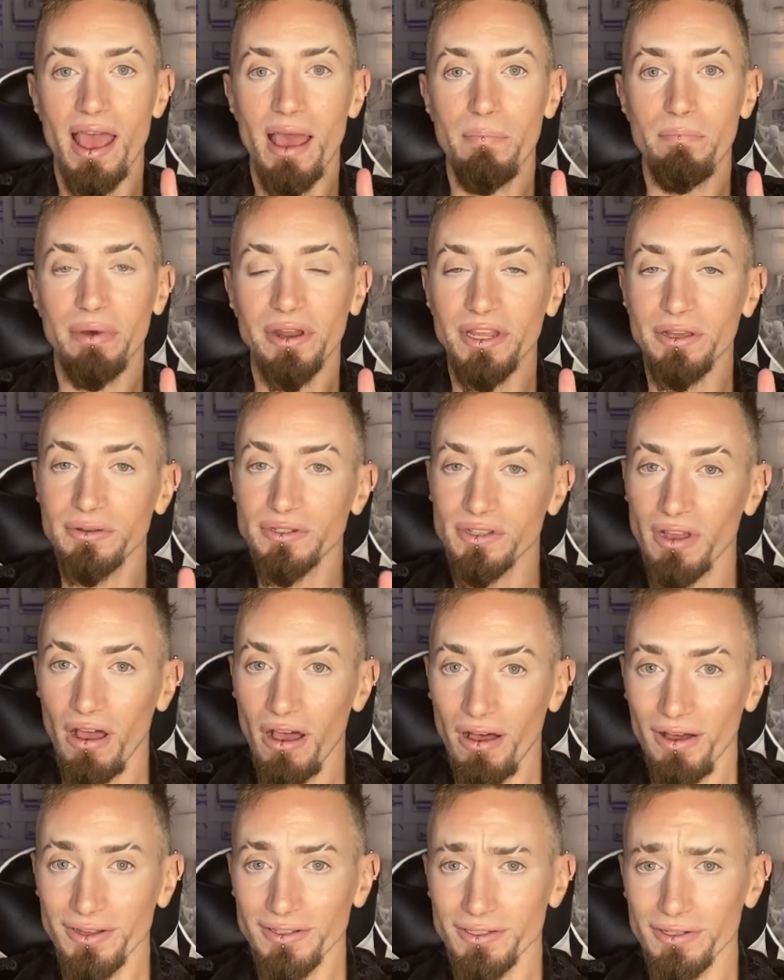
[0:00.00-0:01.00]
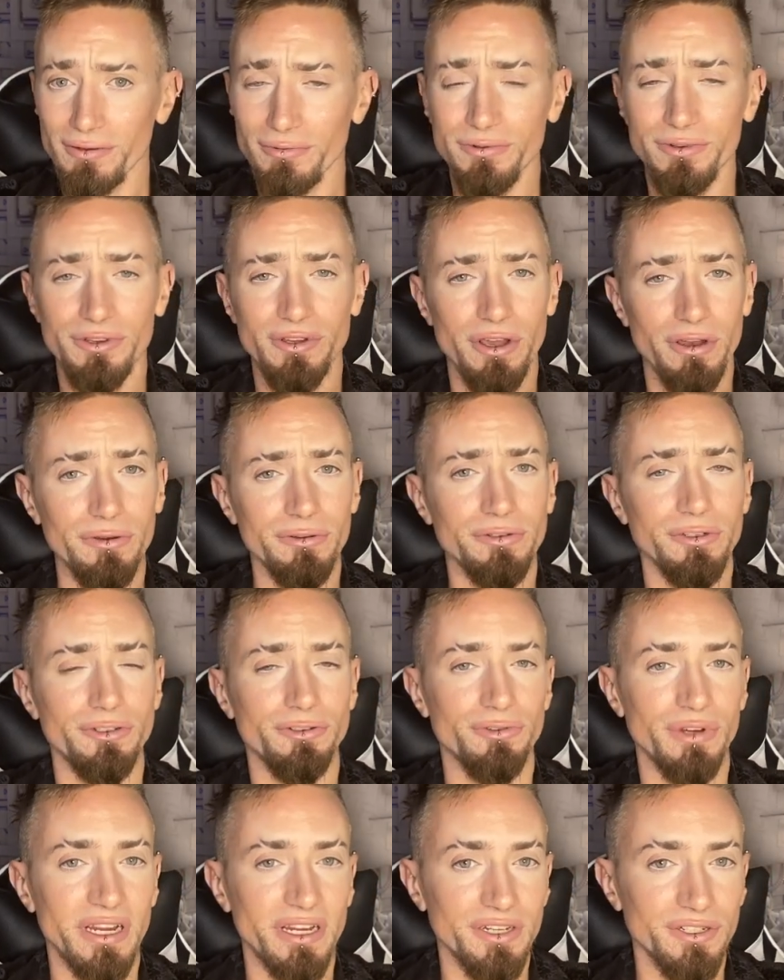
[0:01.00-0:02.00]
but he was also no
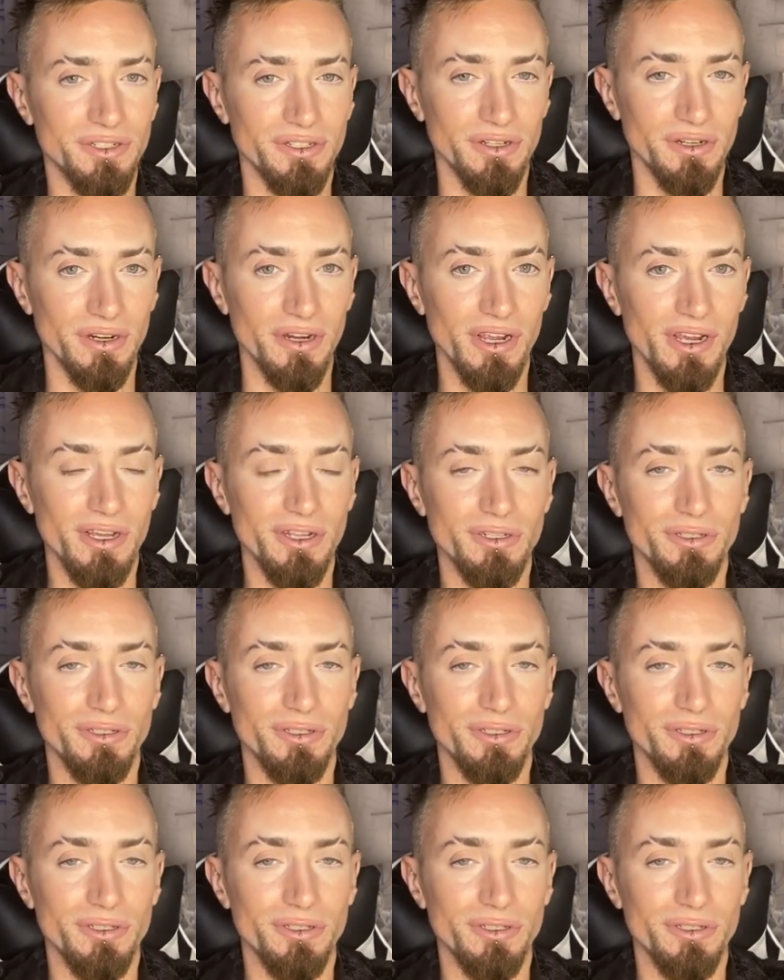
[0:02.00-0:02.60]
stranger